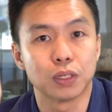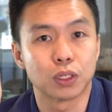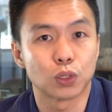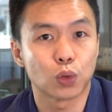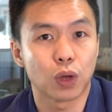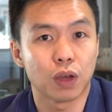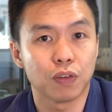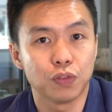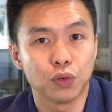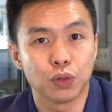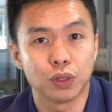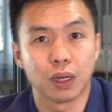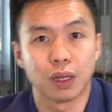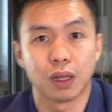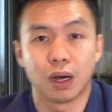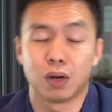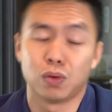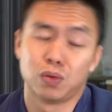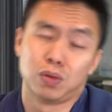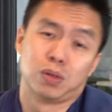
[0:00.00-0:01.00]
per square foot
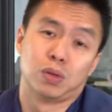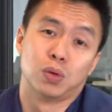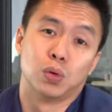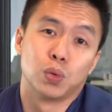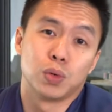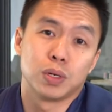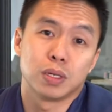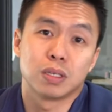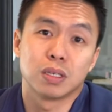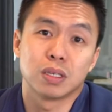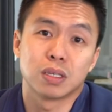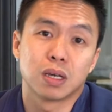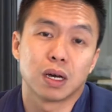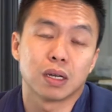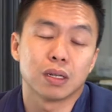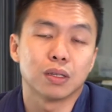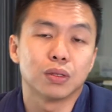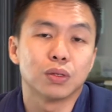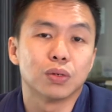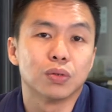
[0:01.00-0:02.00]
than our Oasis
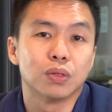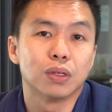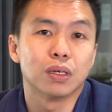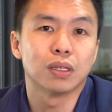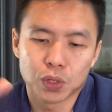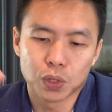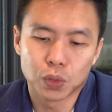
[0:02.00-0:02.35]
Garden unit.